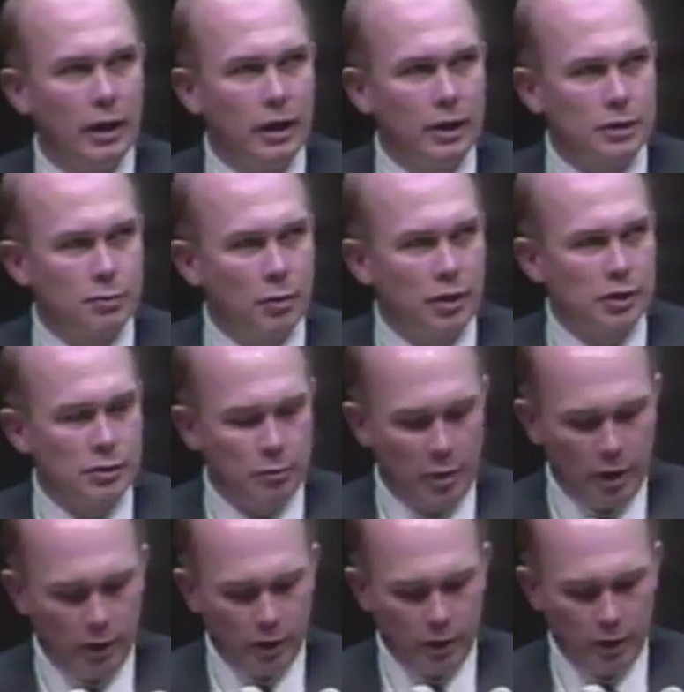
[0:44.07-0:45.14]
He has been a
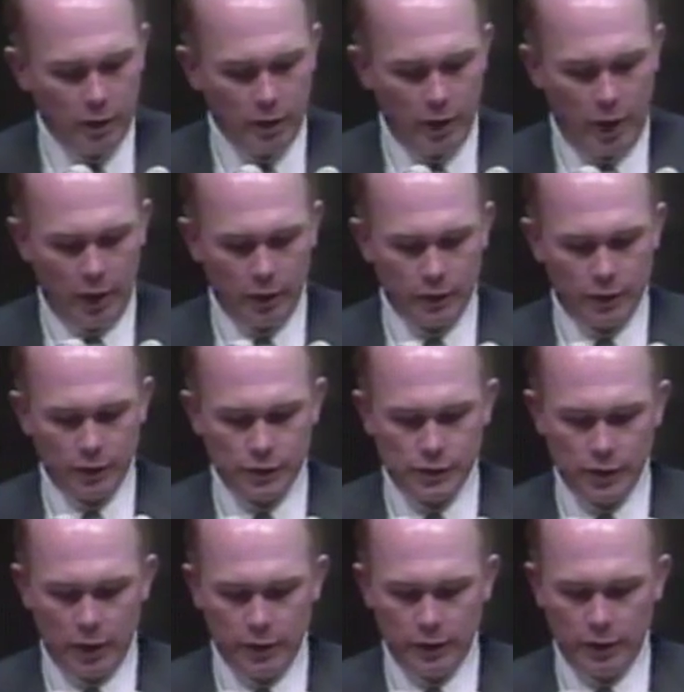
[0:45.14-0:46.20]
speaker and
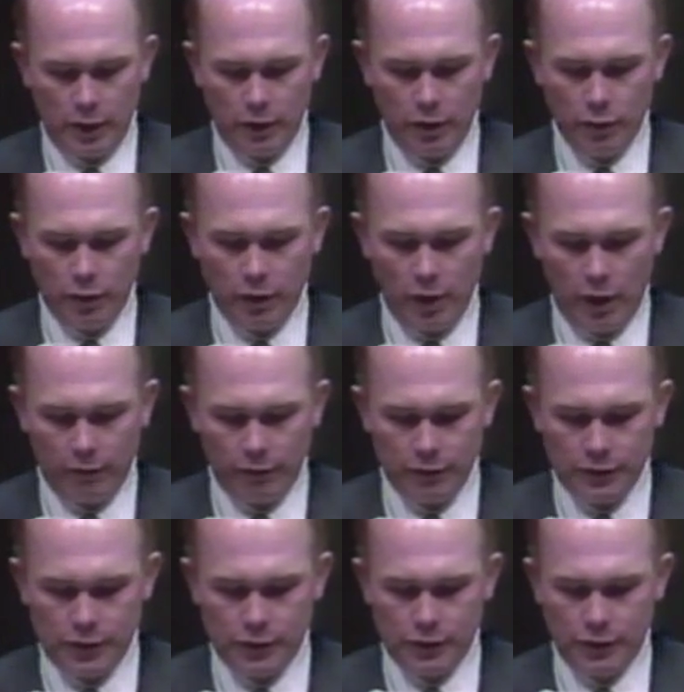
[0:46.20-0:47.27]
consultant at youth
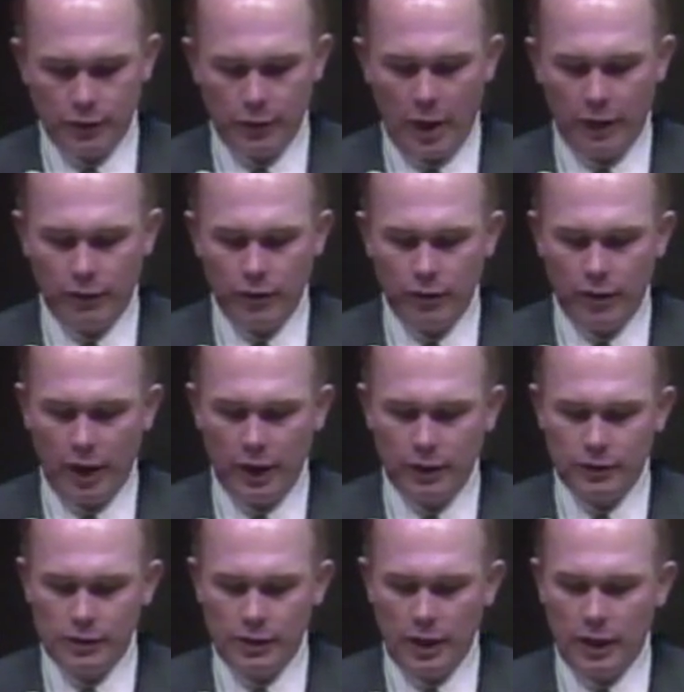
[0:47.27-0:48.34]
conferences throughout the
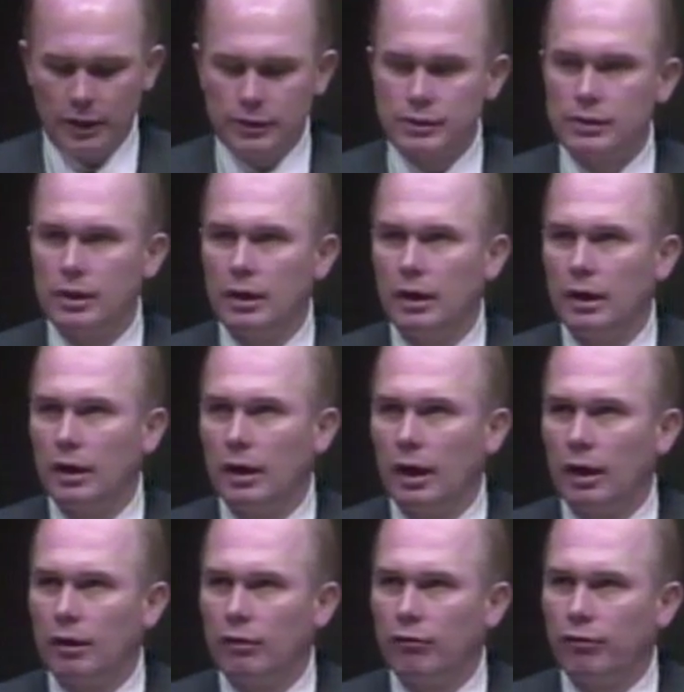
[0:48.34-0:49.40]
United States
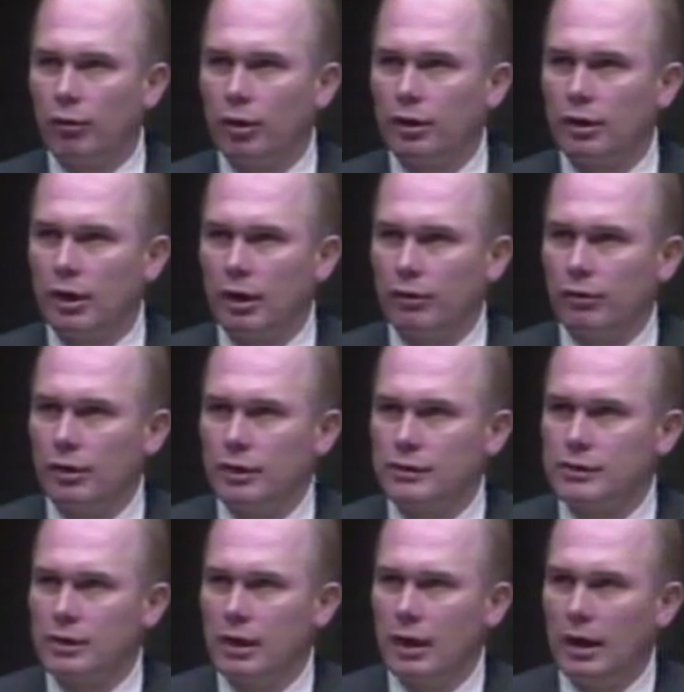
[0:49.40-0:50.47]
and in foreign
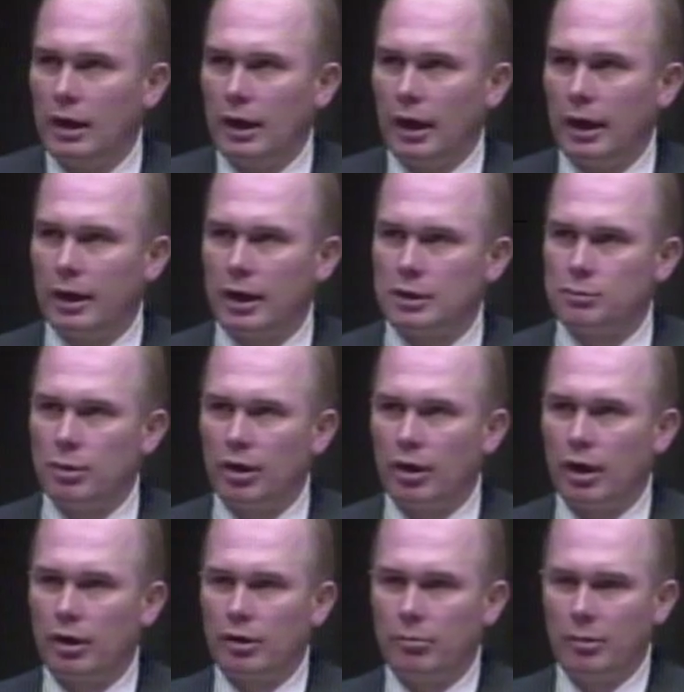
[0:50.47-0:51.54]
countries, and has been
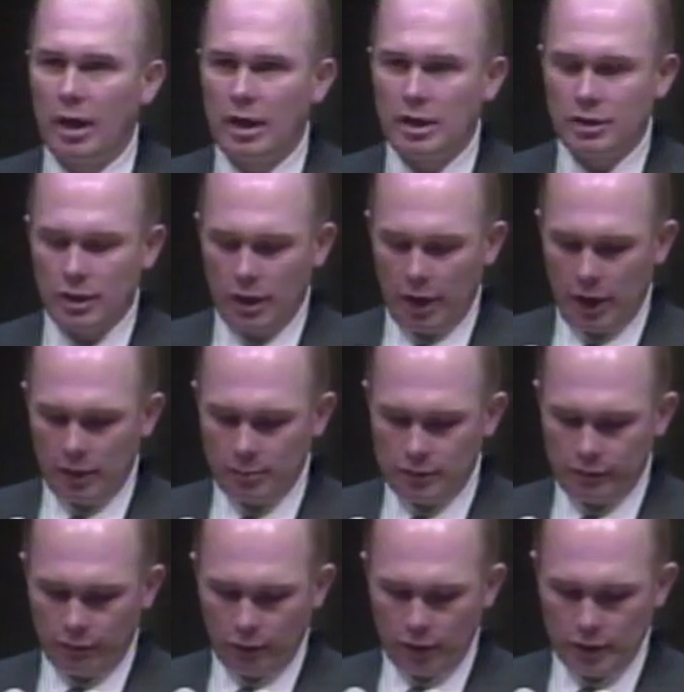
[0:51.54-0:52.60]
honored many
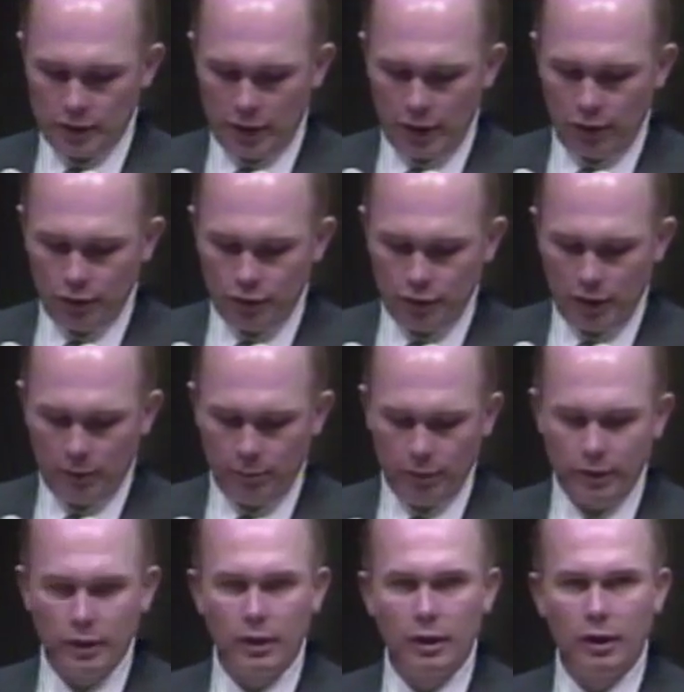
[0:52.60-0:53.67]
times for his
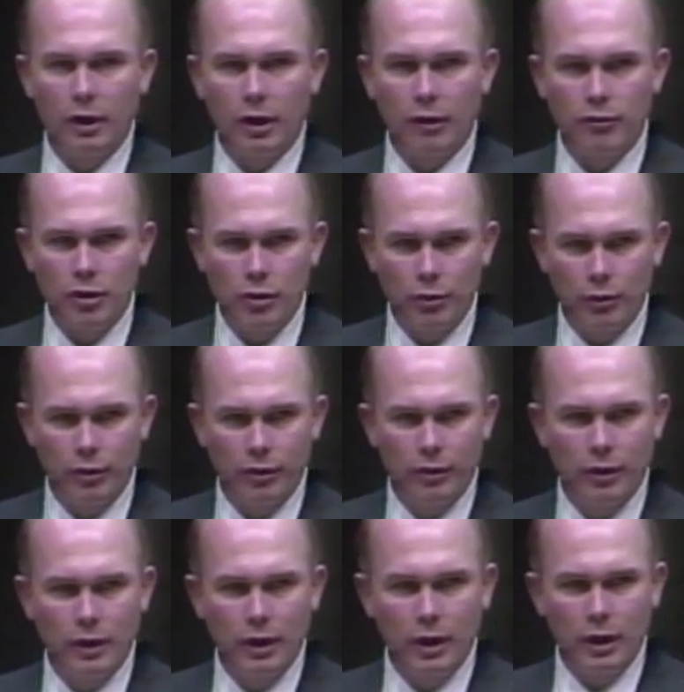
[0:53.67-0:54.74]
leadership of
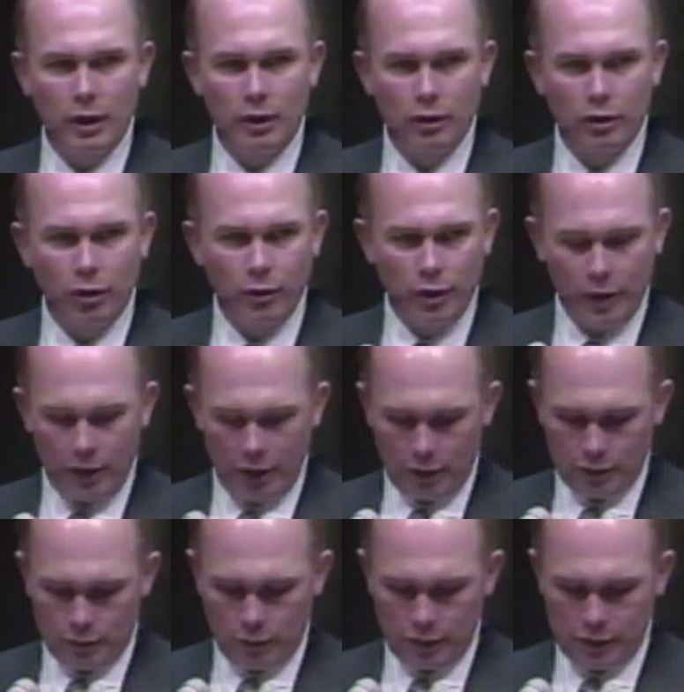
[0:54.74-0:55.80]
youth, including
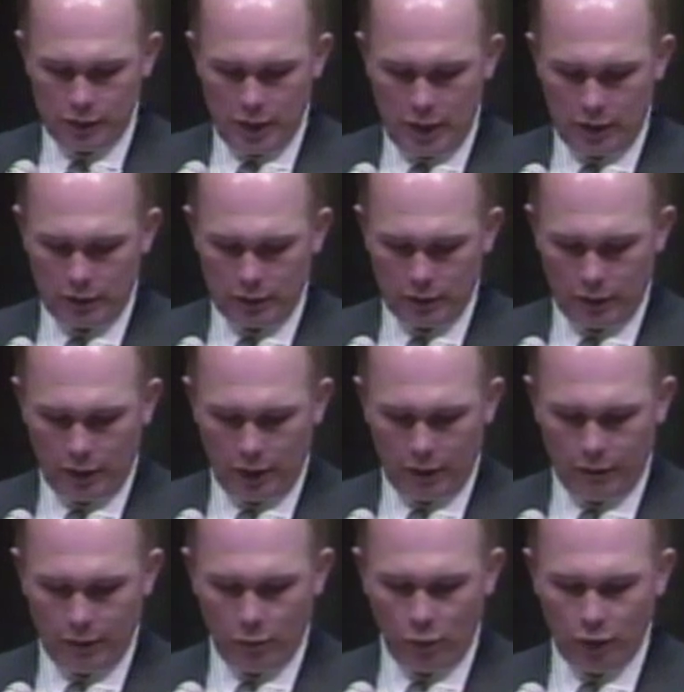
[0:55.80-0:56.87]
his receipt
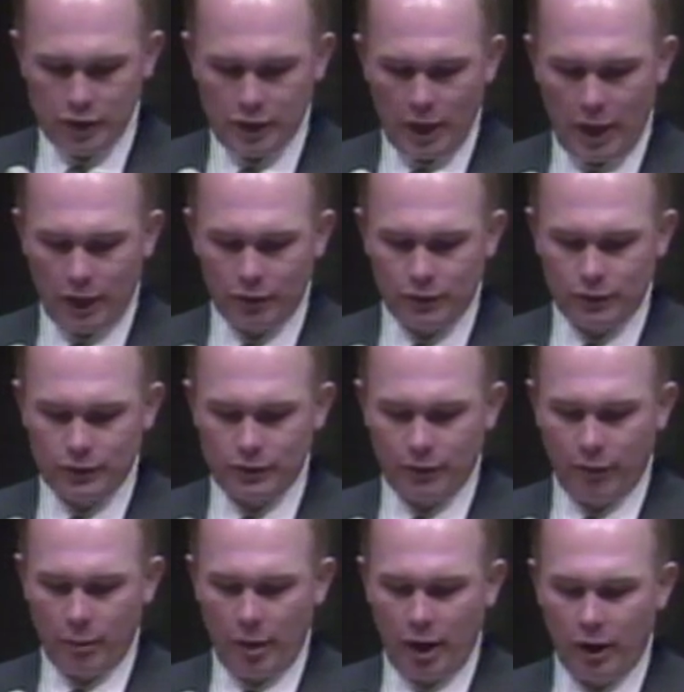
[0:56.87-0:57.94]
of the Boy Scouts
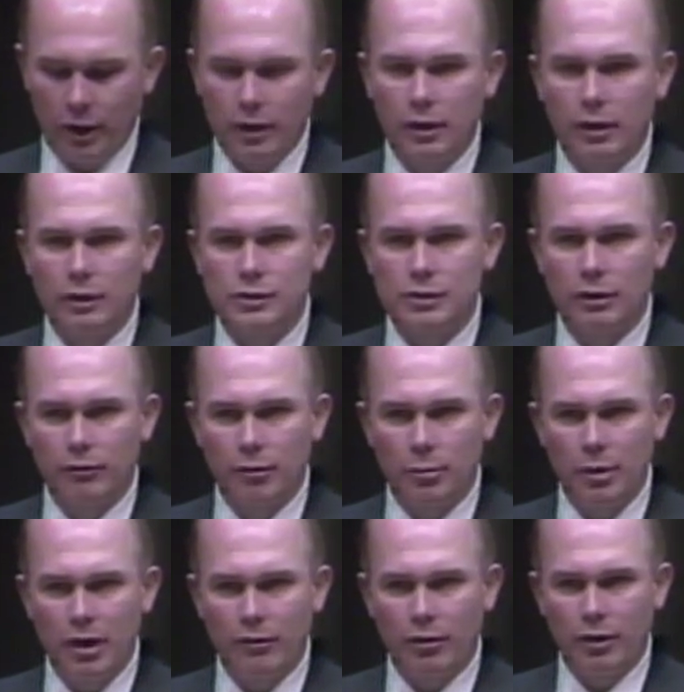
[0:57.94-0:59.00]
of America Silver
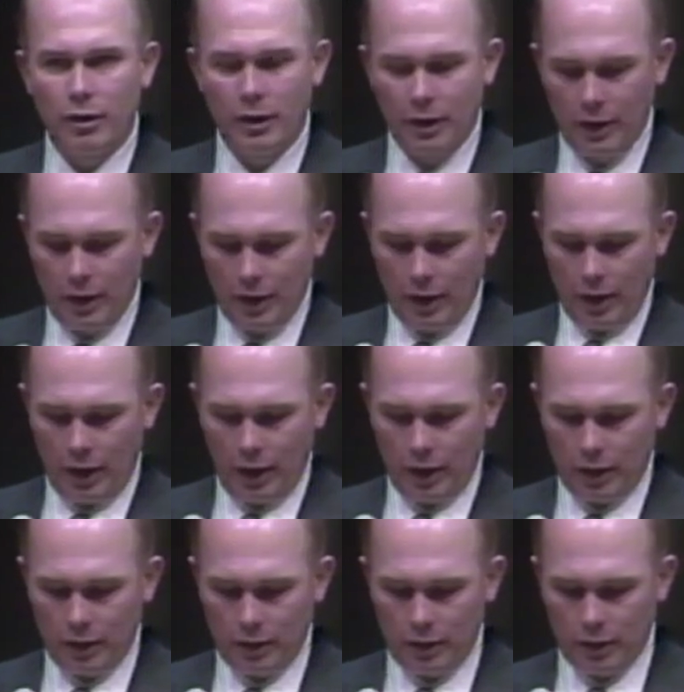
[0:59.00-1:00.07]
Beaver
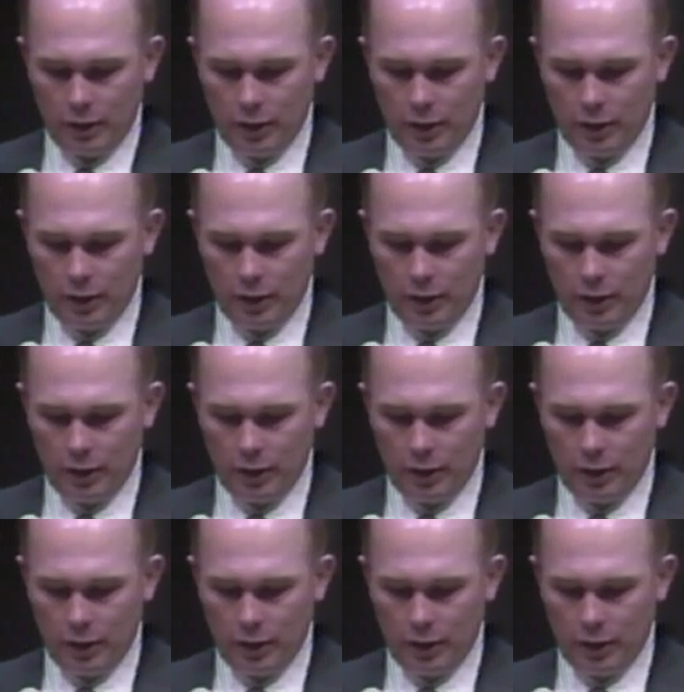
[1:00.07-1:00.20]
and